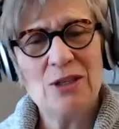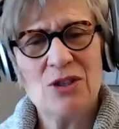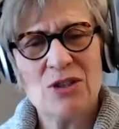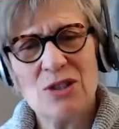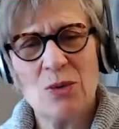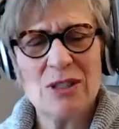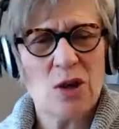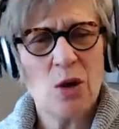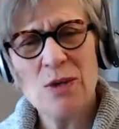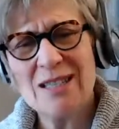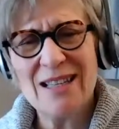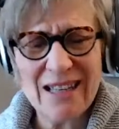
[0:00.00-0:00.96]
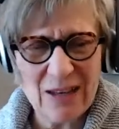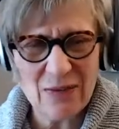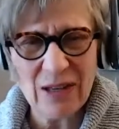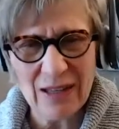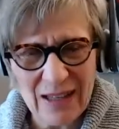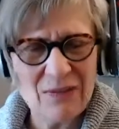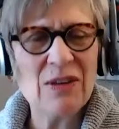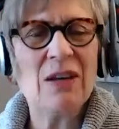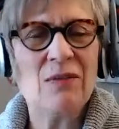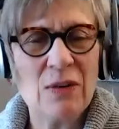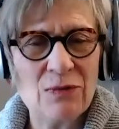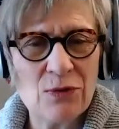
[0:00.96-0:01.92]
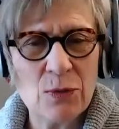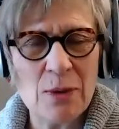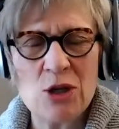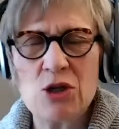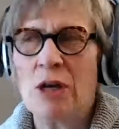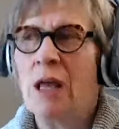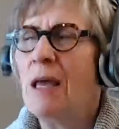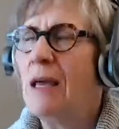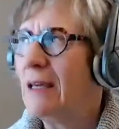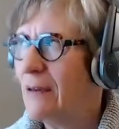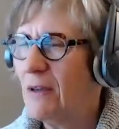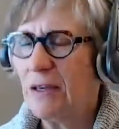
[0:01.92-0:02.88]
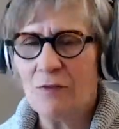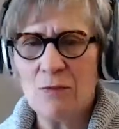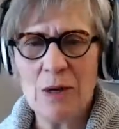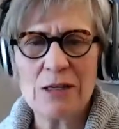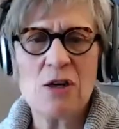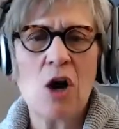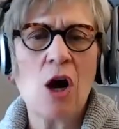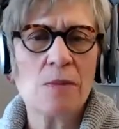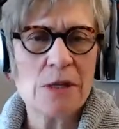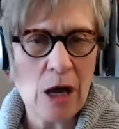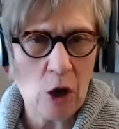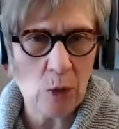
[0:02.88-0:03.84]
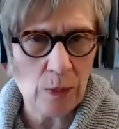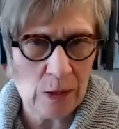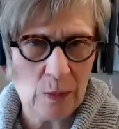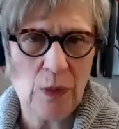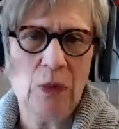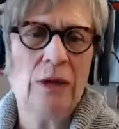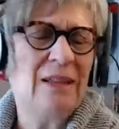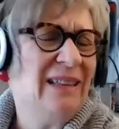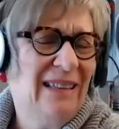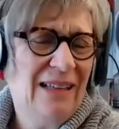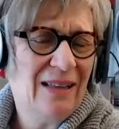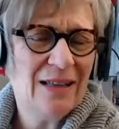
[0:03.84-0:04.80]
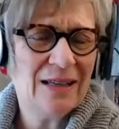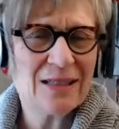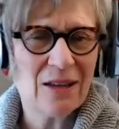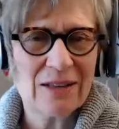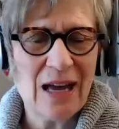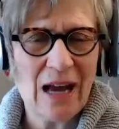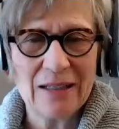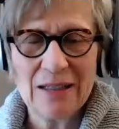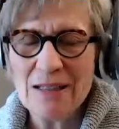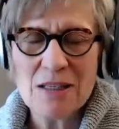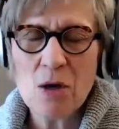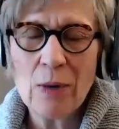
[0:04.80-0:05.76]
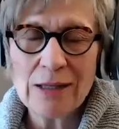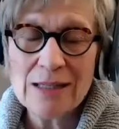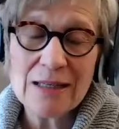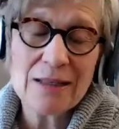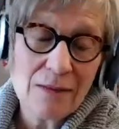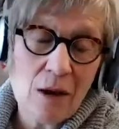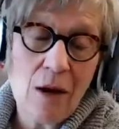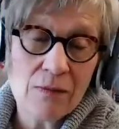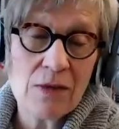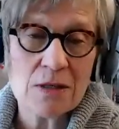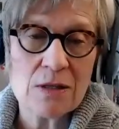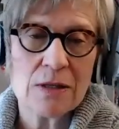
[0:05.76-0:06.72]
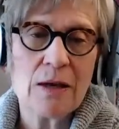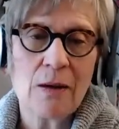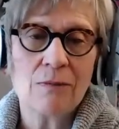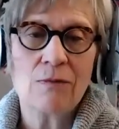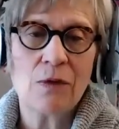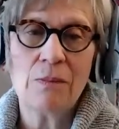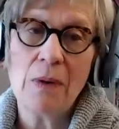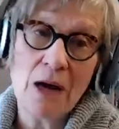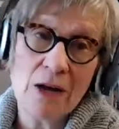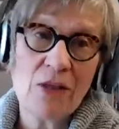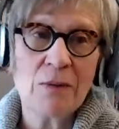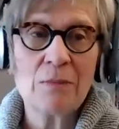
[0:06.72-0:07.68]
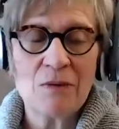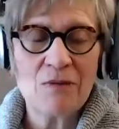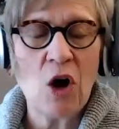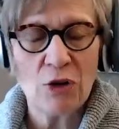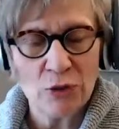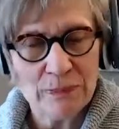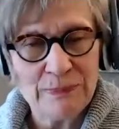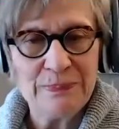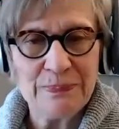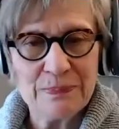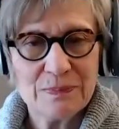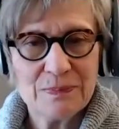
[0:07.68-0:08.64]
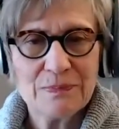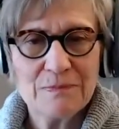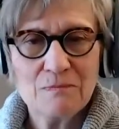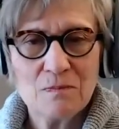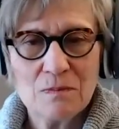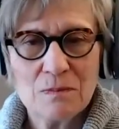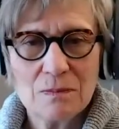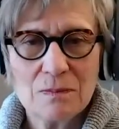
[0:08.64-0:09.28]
just, so it's always the giving of information, giving of my time to help people and things like that. And so it did obviously come from, I think, my father. Okay.